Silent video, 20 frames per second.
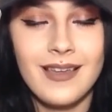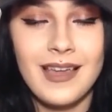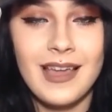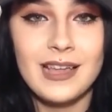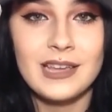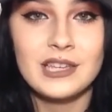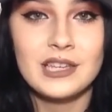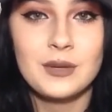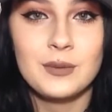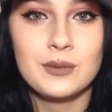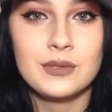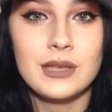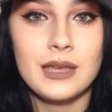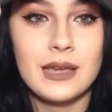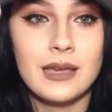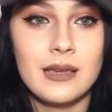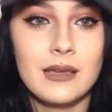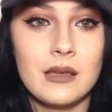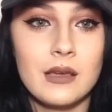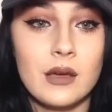And she was
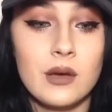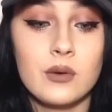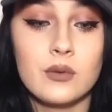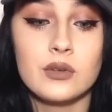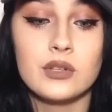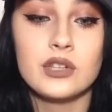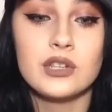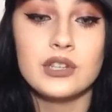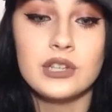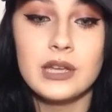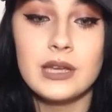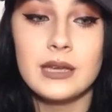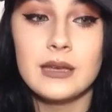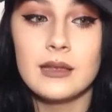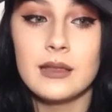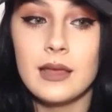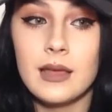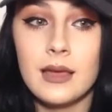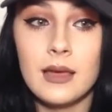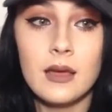like, oh
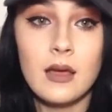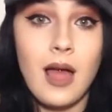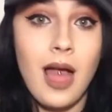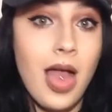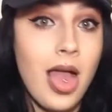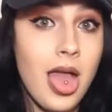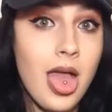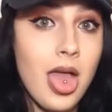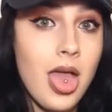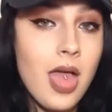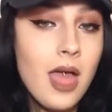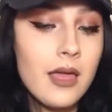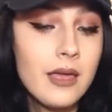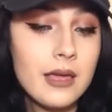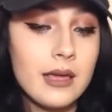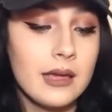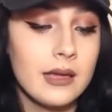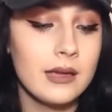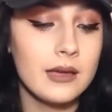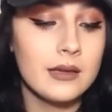shit, like, uh,
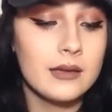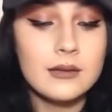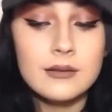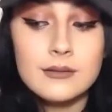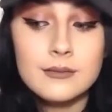like,